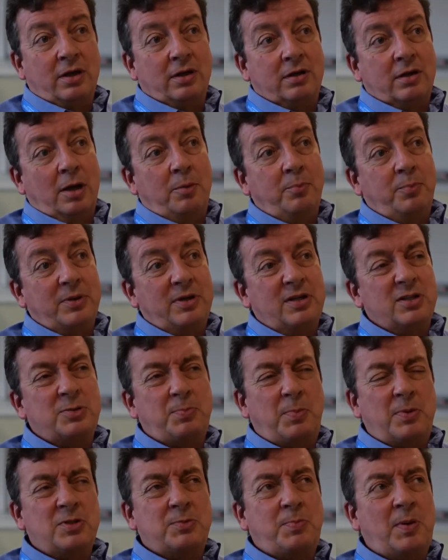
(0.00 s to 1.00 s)

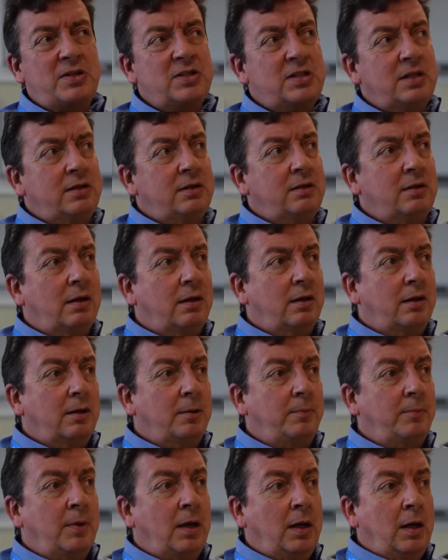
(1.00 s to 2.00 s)
Companies, especially
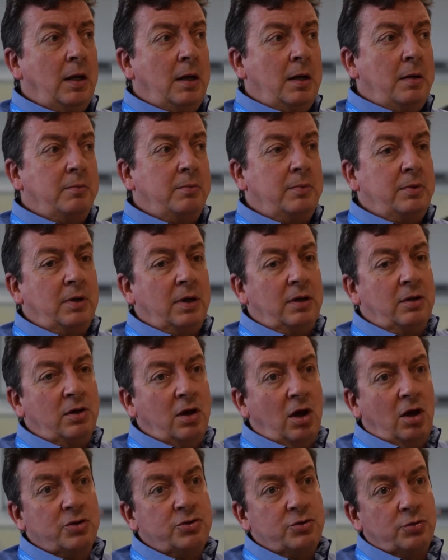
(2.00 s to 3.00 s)

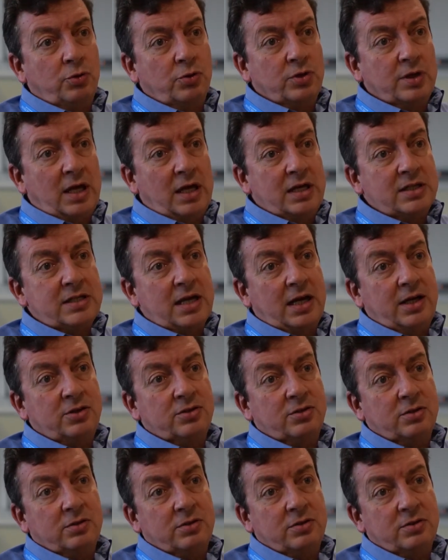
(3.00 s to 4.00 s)
larger
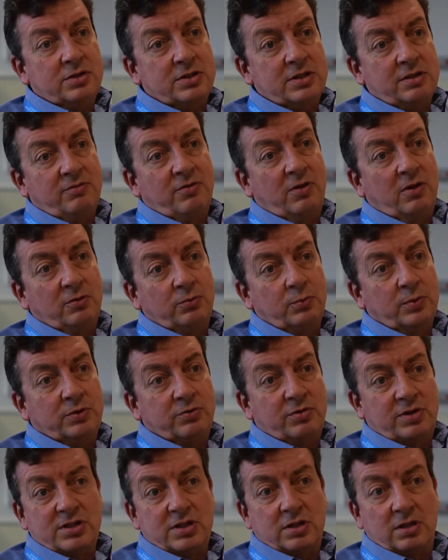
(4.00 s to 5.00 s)
organisations involved
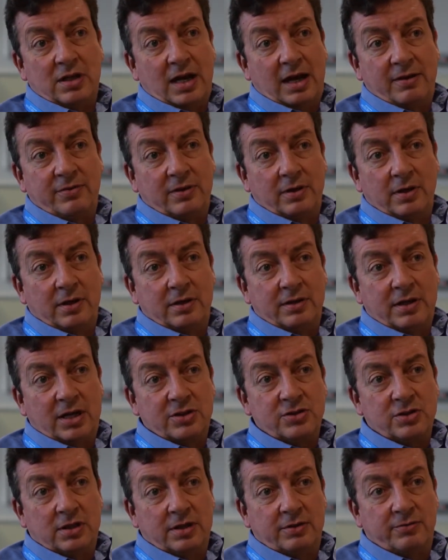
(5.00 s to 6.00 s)
with critical
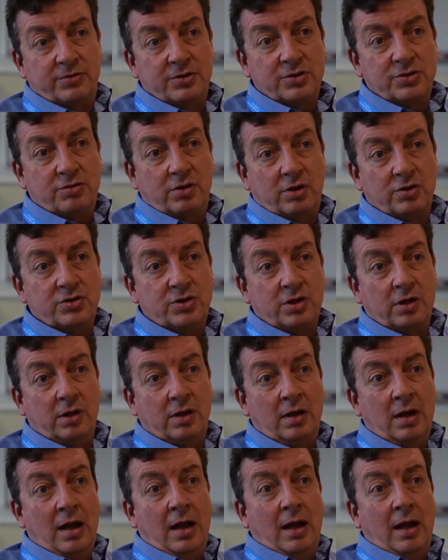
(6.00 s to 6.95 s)
national infrastructure,